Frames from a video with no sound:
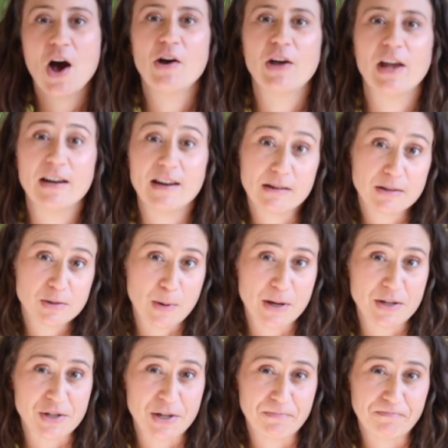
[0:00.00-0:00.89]
Okay, next
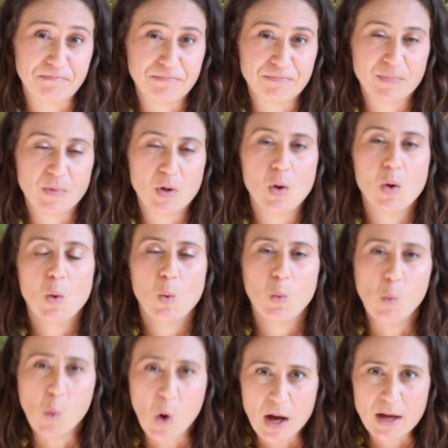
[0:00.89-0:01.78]
question.
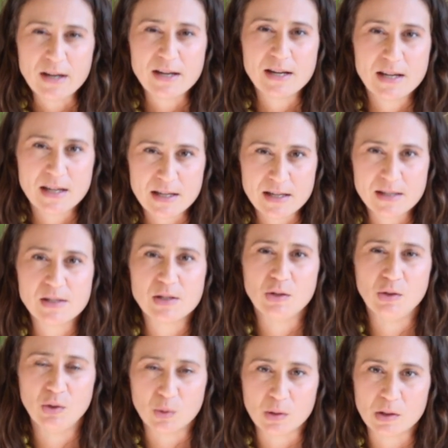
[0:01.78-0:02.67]
What is
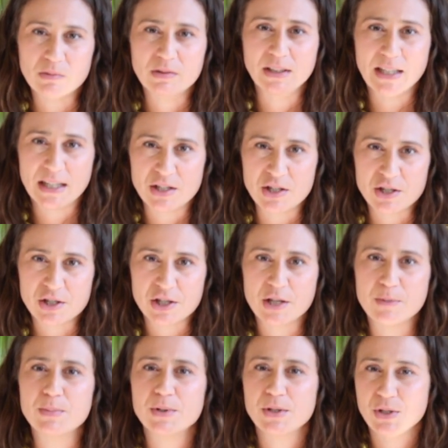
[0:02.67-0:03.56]
your
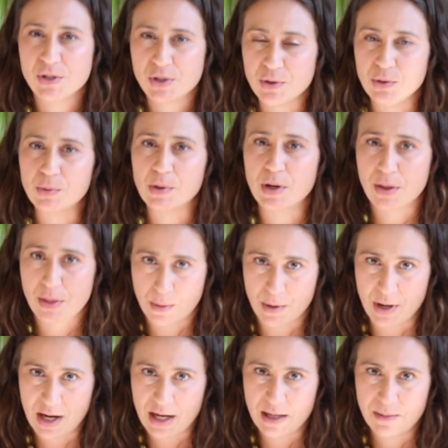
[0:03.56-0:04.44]
relationship to
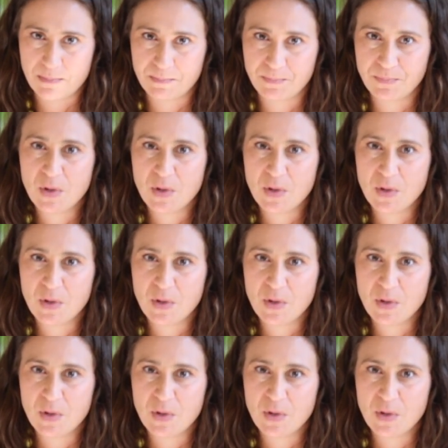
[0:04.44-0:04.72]
authority?